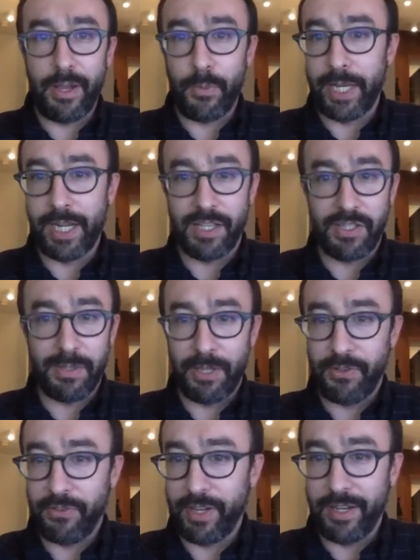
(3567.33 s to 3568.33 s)
when I got to
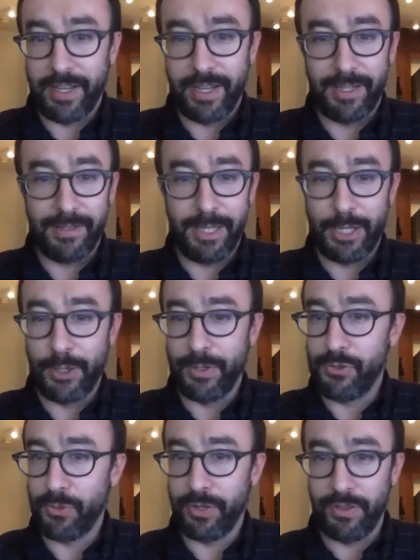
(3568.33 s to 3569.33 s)
Penn State, I you know
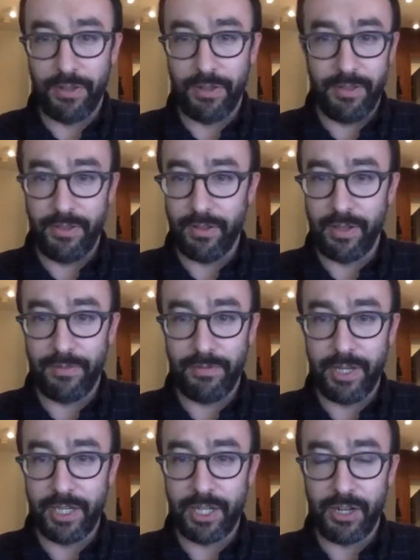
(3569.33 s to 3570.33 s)
enjoyed the the
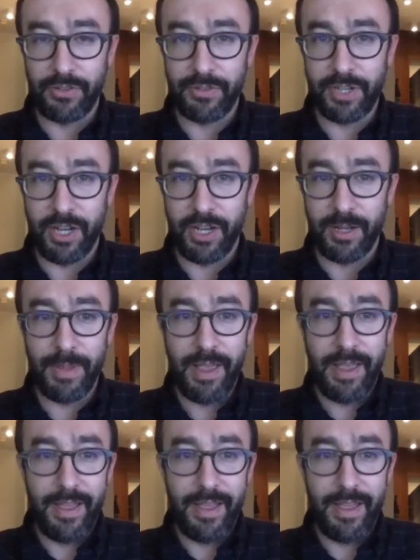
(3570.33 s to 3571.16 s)
lovely College of Com,